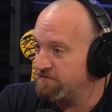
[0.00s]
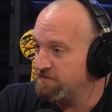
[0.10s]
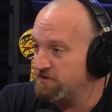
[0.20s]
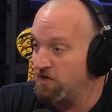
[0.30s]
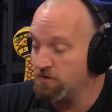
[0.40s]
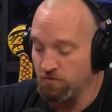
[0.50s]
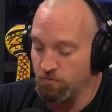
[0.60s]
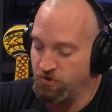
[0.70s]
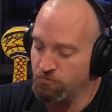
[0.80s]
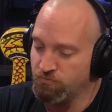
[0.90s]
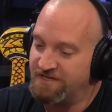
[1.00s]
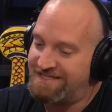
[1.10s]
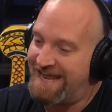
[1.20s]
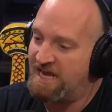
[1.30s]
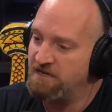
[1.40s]
You know, you
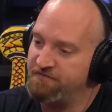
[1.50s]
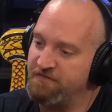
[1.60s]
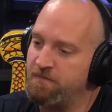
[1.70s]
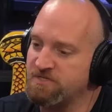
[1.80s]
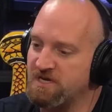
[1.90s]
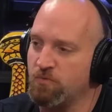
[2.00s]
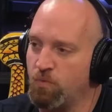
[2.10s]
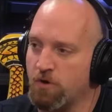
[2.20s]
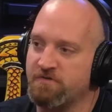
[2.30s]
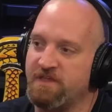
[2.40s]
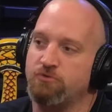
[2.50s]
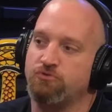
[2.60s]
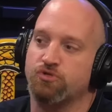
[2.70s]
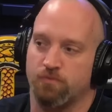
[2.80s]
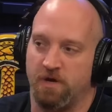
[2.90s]
retain 50% of the water that you
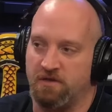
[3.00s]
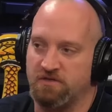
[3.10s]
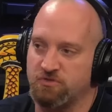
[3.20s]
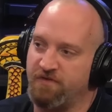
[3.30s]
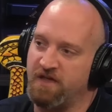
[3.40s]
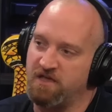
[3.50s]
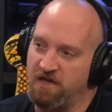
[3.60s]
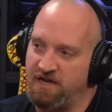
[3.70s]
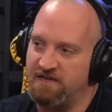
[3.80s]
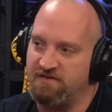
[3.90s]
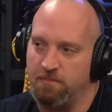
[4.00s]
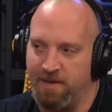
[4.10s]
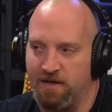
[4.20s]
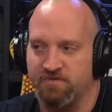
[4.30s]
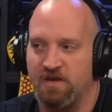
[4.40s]
drink. So if I cut 18
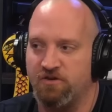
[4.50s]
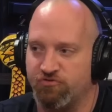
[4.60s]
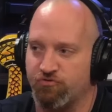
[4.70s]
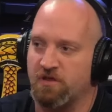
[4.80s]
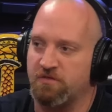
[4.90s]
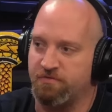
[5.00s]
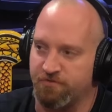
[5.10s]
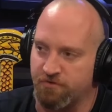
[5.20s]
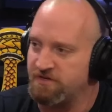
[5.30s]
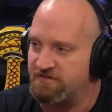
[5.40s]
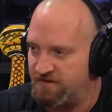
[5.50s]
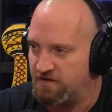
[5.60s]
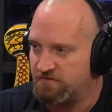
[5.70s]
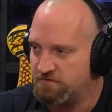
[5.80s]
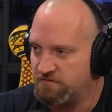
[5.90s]
pounds, I need to drink
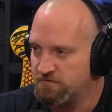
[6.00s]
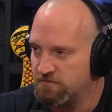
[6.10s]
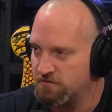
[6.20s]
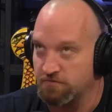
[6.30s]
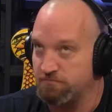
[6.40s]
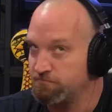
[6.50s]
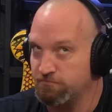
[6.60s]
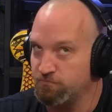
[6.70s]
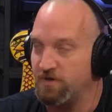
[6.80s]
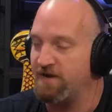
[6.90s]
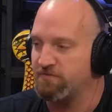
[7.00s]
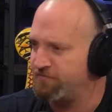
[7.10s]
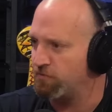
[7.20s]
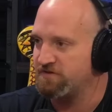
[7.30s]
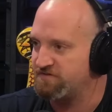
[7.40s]
36 or whatever,
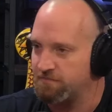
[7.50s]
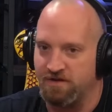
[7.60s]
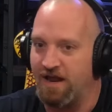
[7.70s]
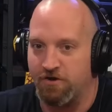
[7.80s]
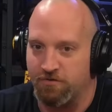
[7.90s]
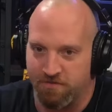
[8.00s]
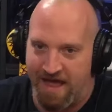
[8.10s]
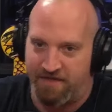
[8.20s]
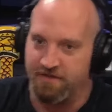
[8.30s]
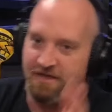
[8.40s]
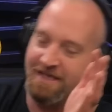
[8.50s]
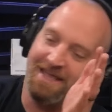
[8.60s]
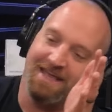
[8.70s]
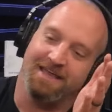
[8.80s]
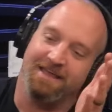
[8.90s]
40 something. I don't know, the math.
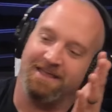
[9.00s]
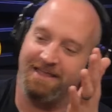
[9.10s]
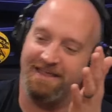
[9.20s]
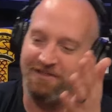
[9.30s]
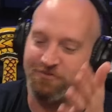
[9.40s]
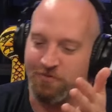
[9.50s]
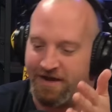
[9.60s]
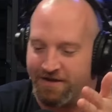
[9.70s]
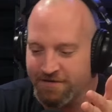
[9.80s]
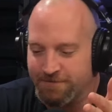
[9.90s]
Either way.